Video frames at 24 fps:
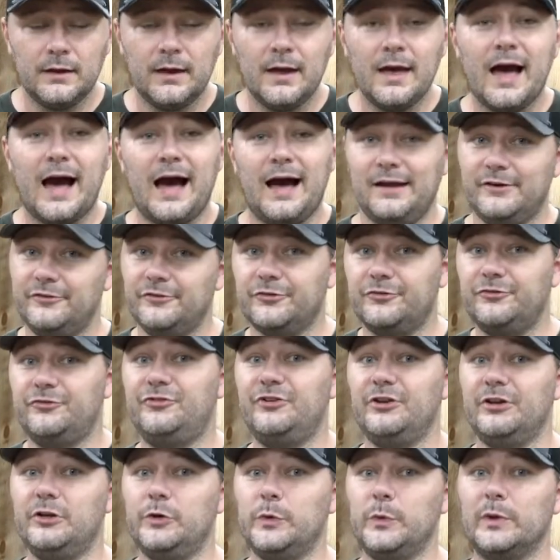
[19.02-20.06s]
I just
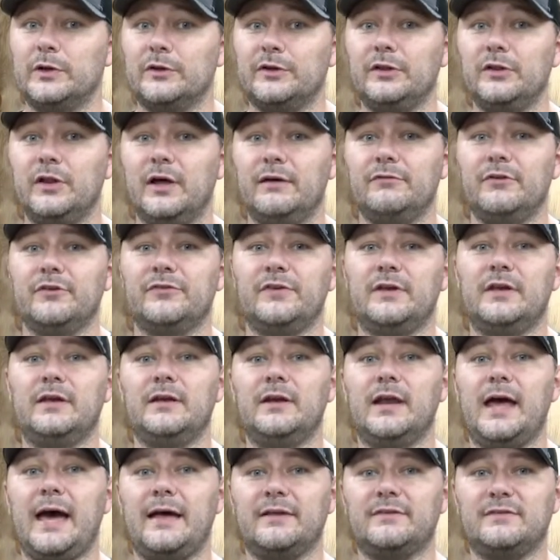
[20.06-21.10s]
genuinely love this.
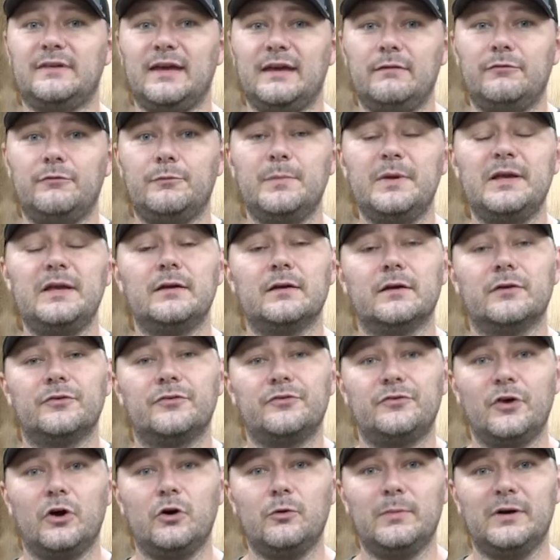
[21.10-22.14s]
It has saved me
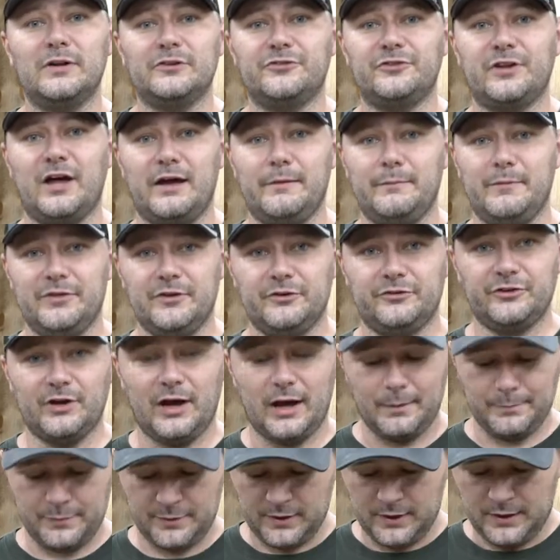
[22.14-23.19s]
so much time in the
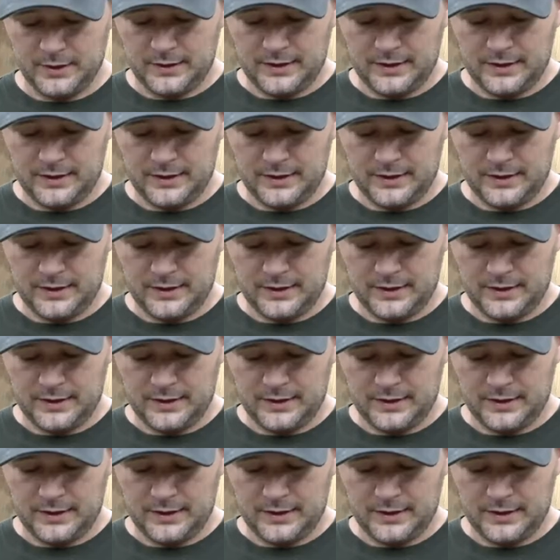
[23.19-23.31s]
shop,